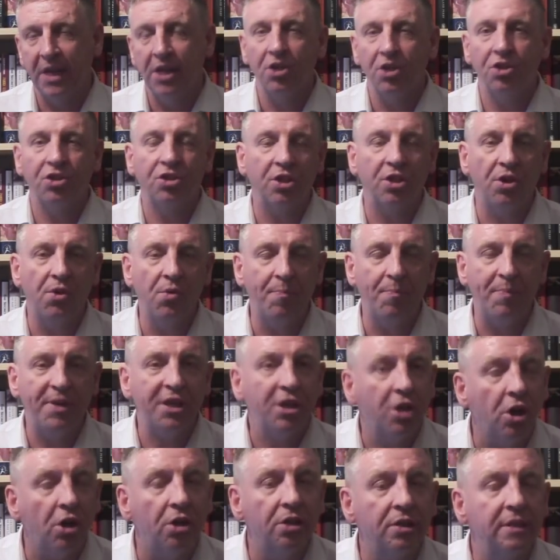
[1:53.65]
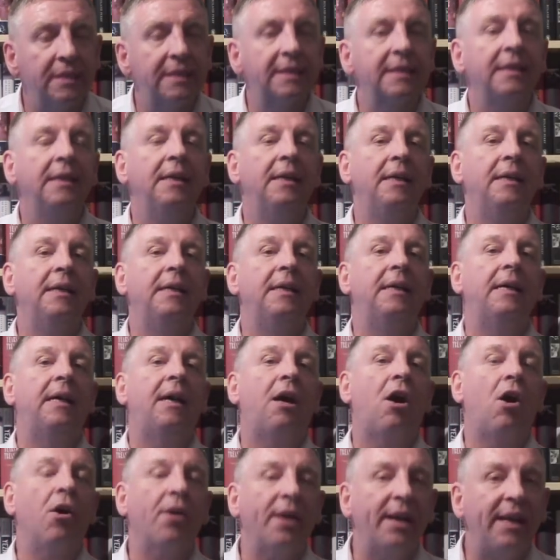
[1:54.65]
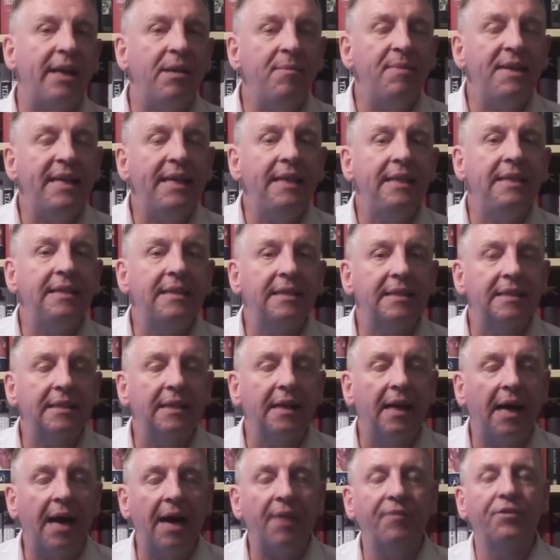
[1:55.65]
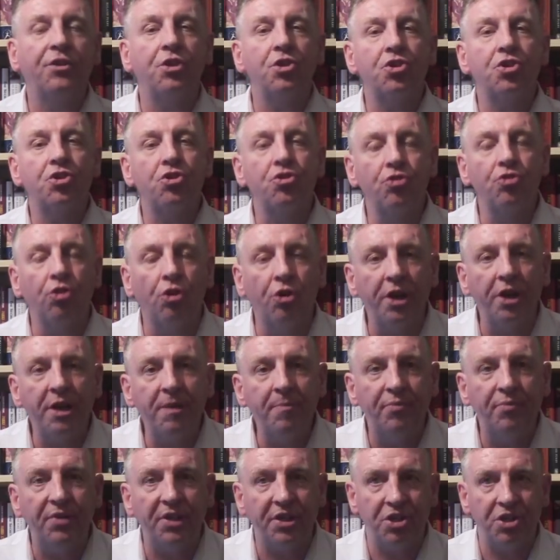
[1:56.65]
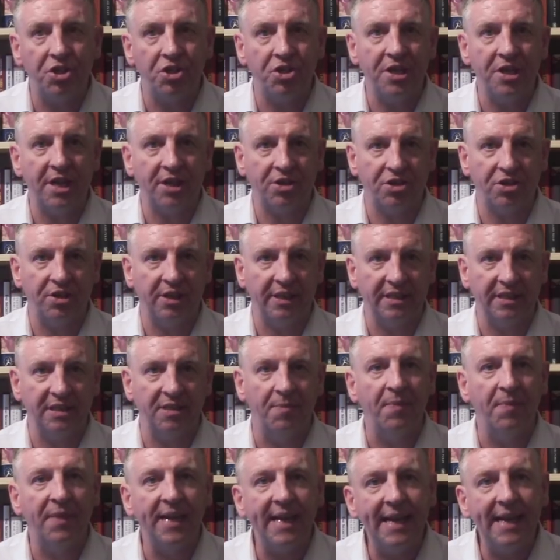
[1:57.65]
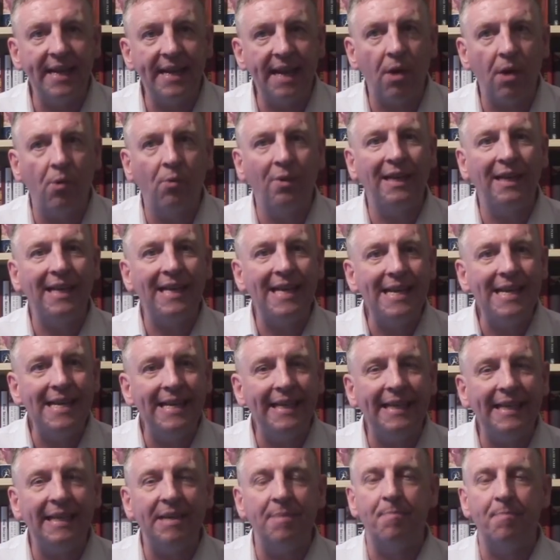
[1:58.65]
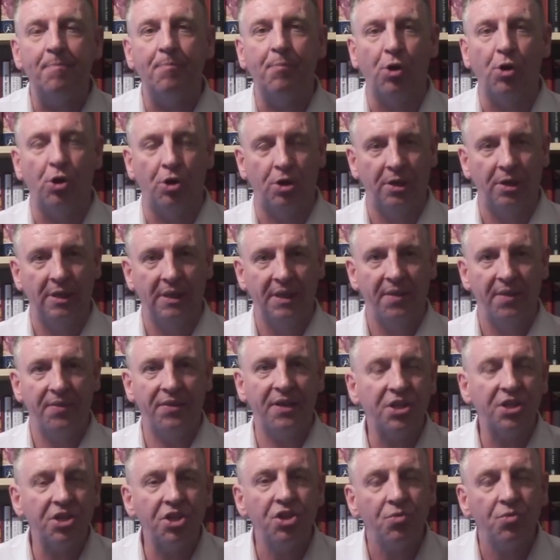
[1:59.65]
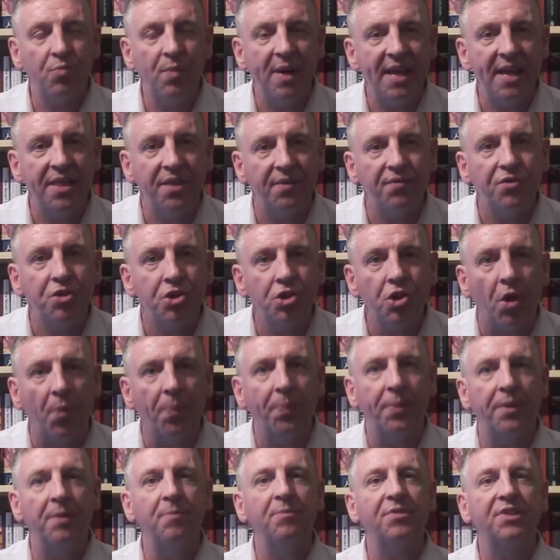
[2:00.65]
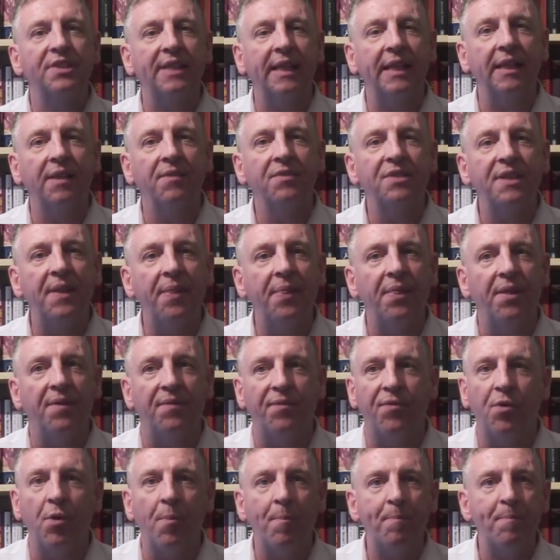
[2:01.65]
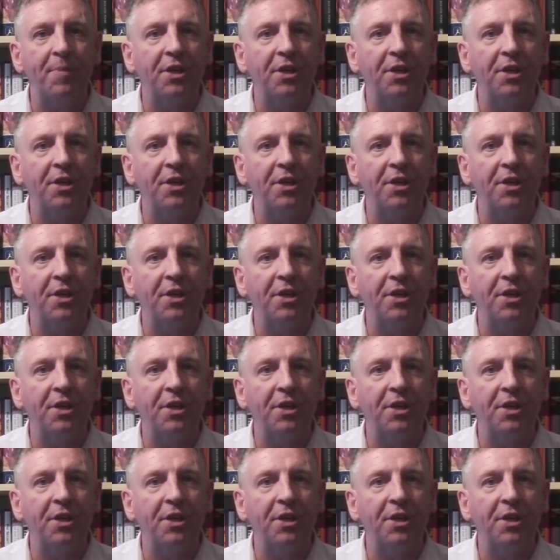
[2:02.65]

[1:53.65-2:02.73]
So because our enemies have destroyed British nationalism, they're now leading it, but this is where they've shot themselves in the foot,